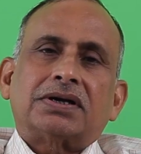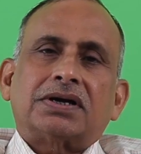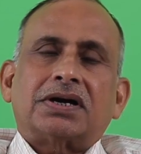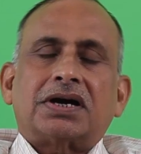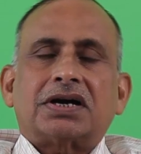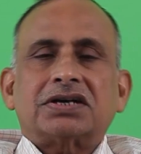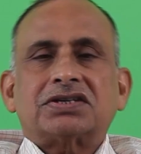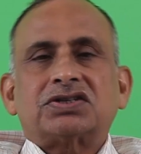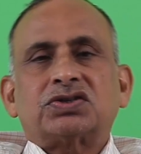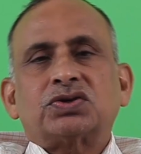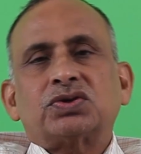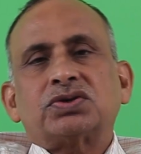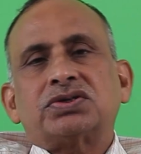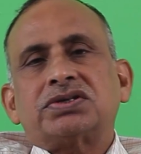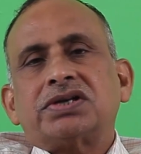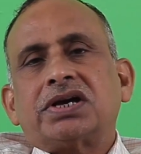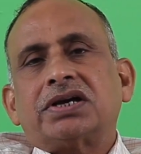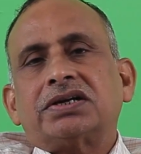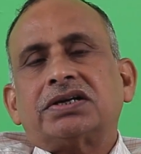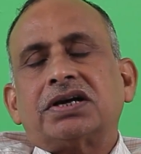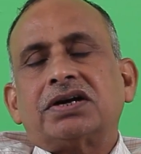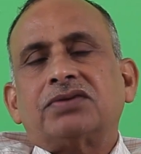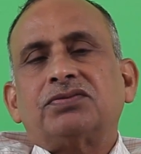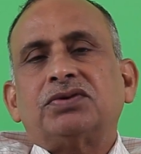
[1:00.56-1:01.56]

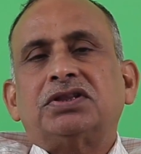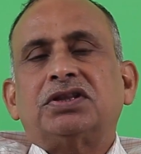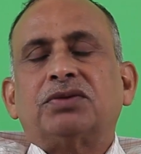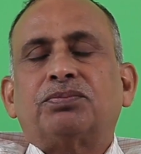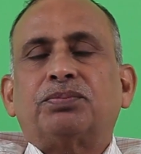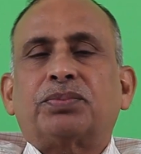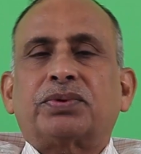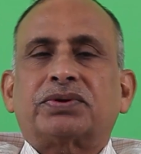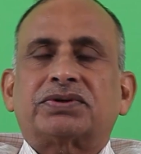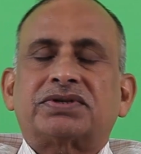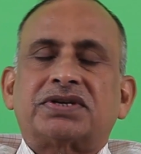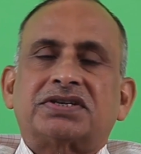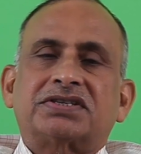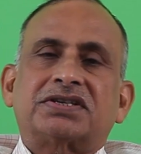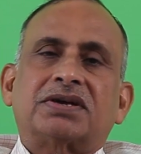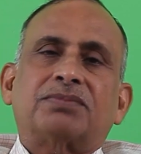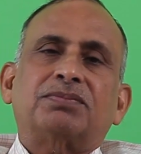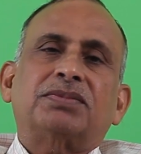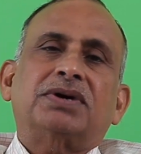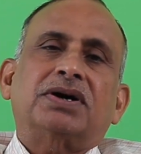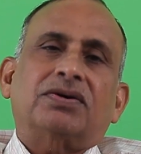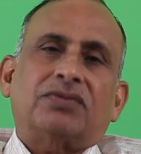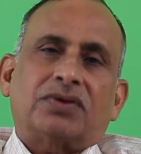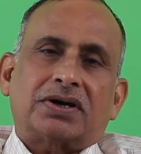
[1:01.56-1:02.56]
associated with the process
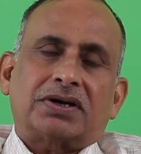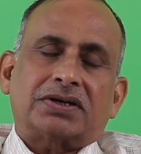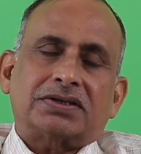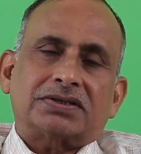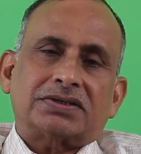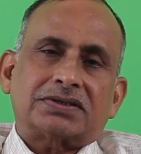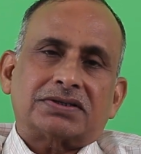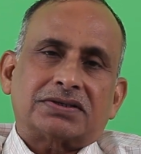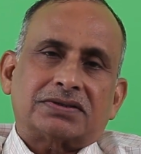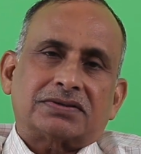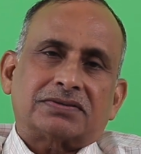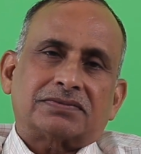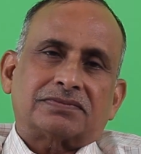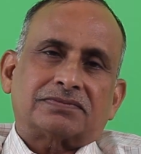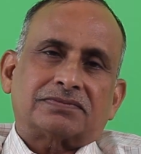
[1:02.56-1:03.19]
of governance.